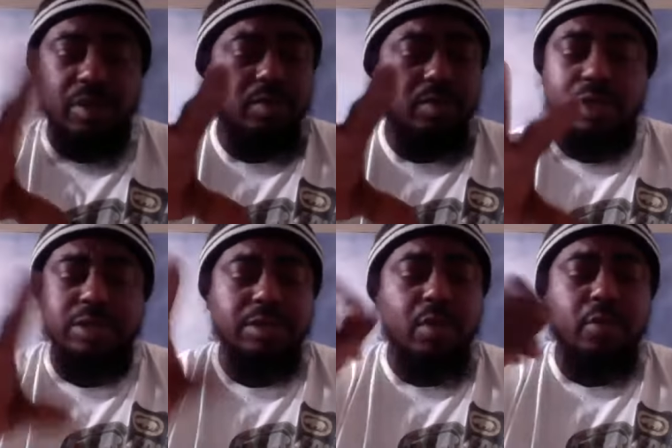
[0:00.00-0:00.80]
know,
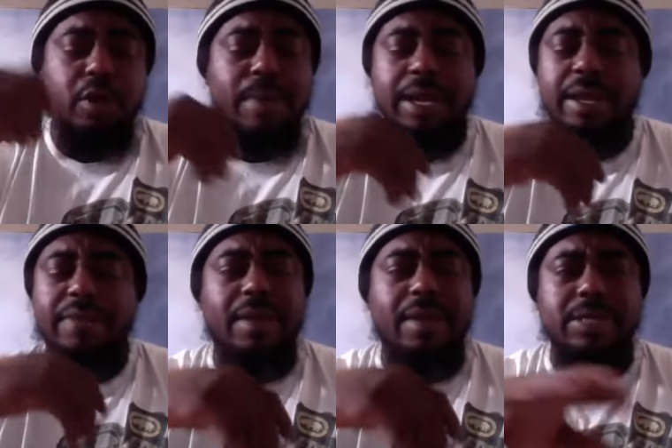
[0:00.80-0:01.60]
just don't worry about it
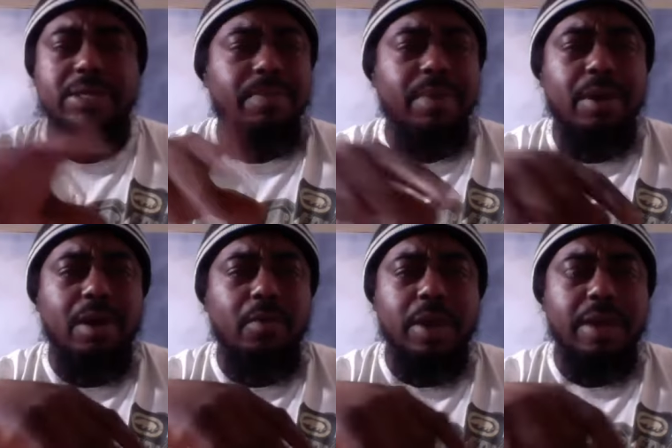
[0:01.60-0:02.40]
if I mess up or,
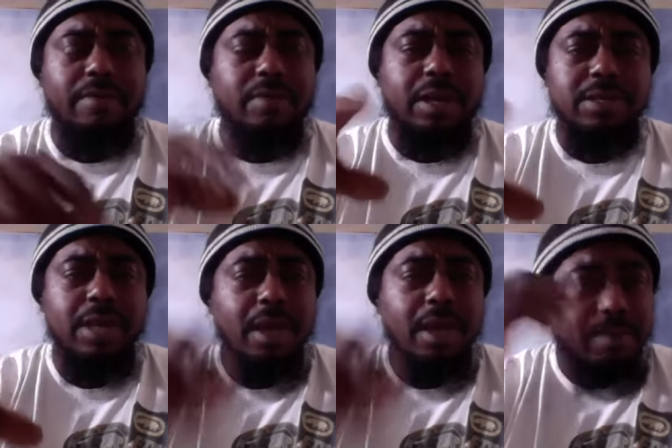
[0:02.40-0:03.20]
or, whatever, because
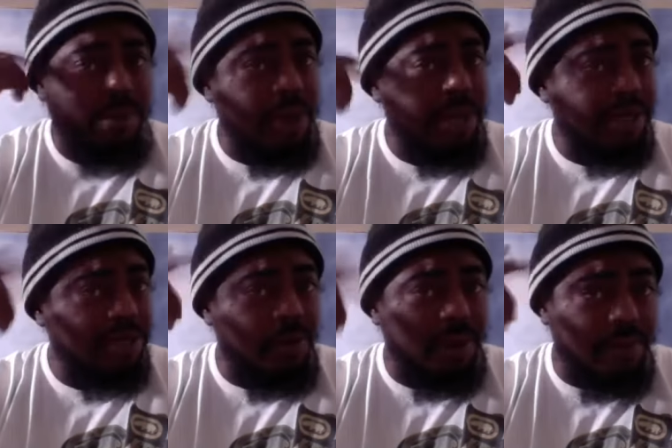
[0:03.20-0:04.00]
my brain is
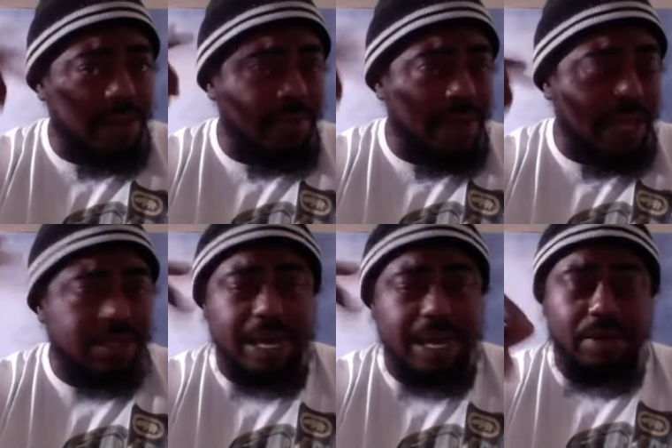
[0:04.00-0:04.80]
going a million miles
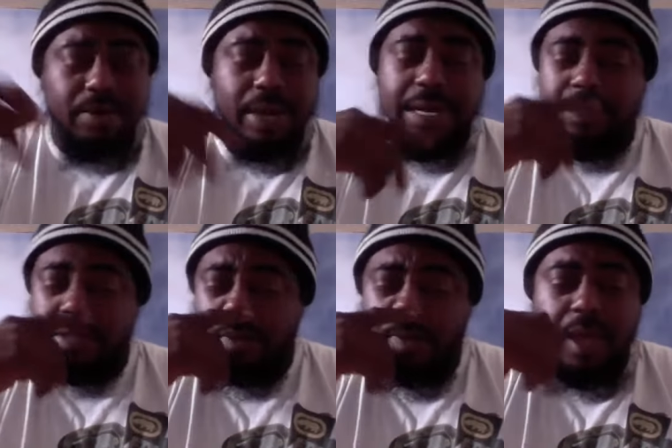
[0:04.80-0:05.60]
an hour right now.
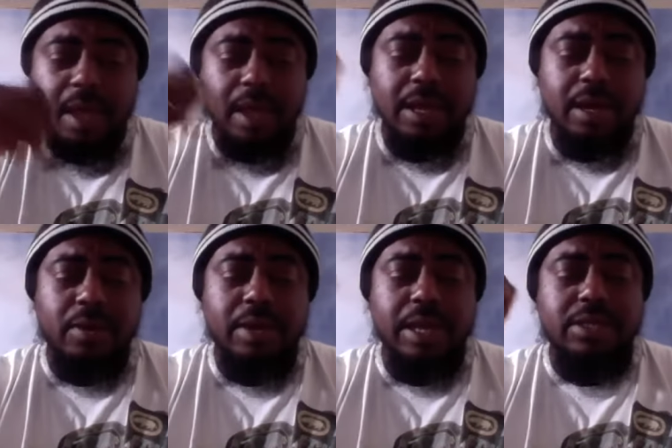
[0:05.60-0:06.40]
So, uh,
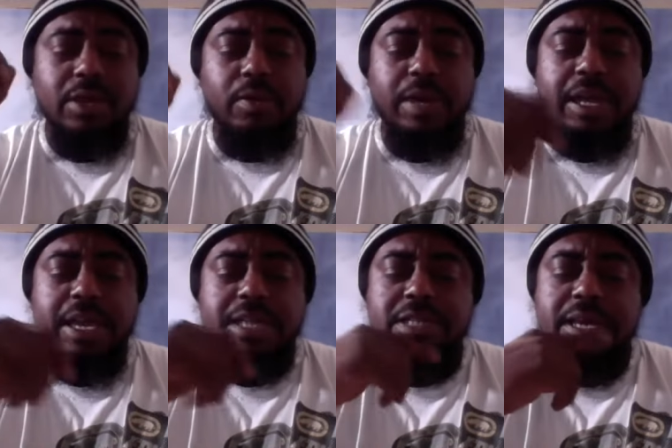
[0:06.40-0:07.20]
okay, so
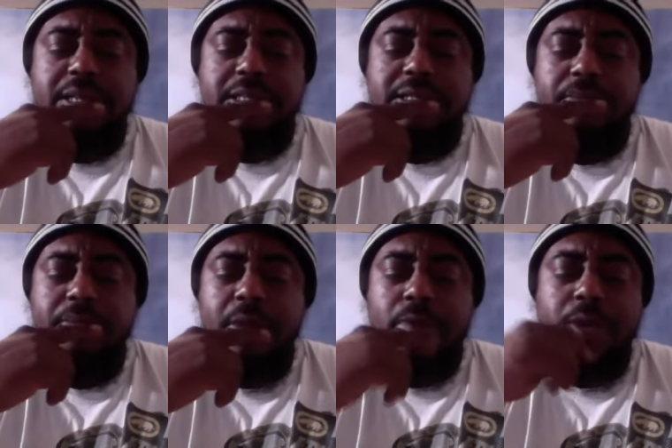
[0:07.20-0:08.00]
it says
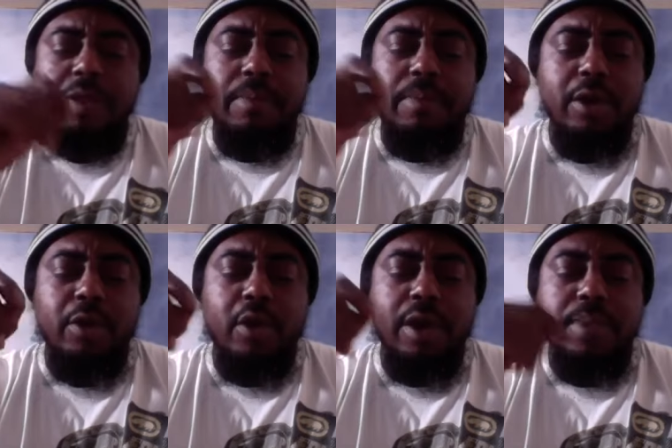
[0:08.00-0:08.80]
one the
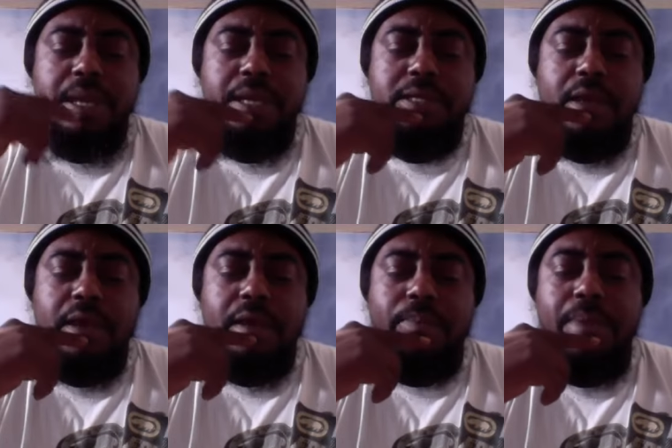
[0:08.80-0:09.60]
paragraph begins
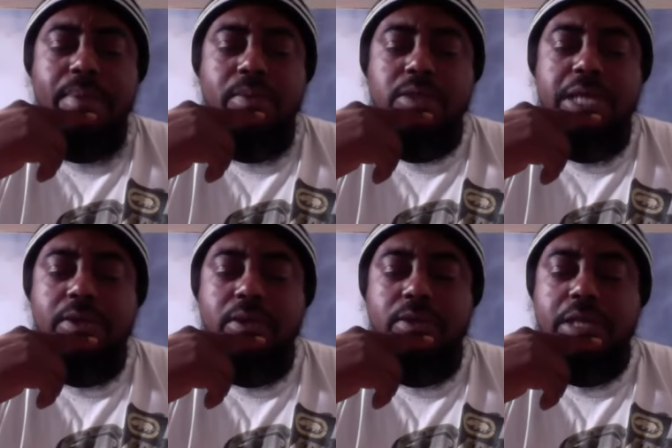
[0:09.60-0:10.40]
uh, people will tell
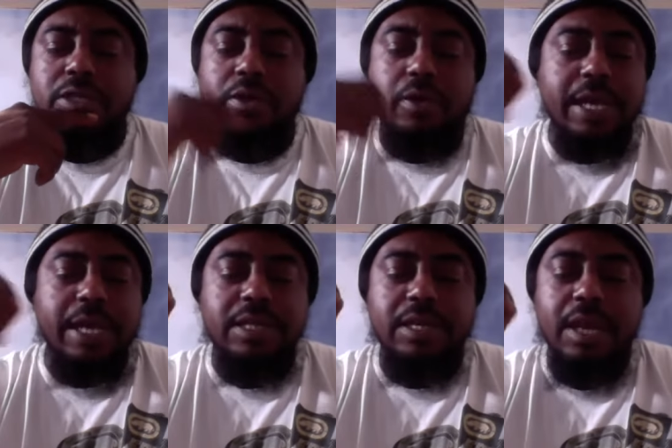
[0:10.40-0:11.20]
you that you're
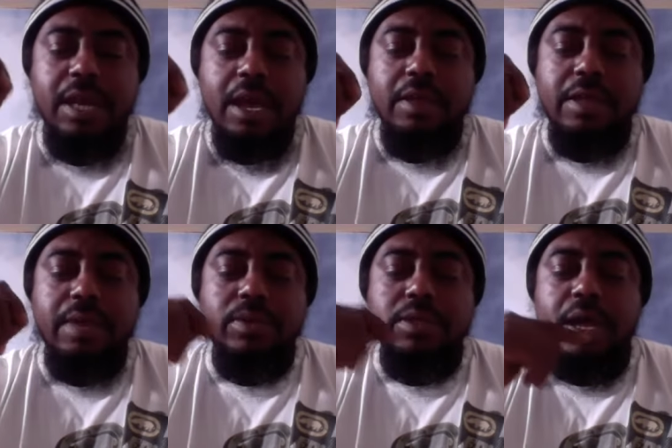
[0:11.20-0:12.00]
crazy they
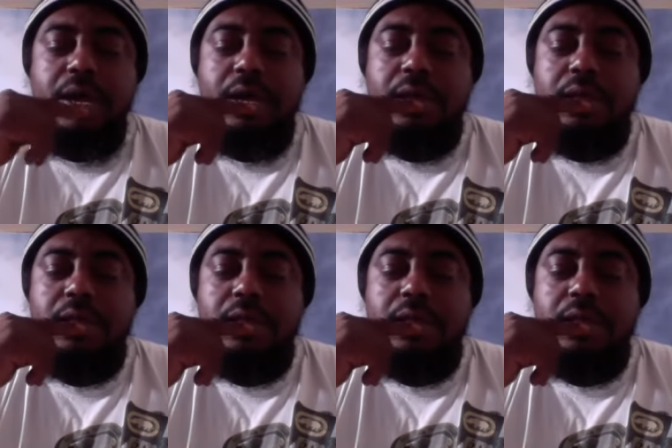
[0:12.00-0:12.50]
would uh,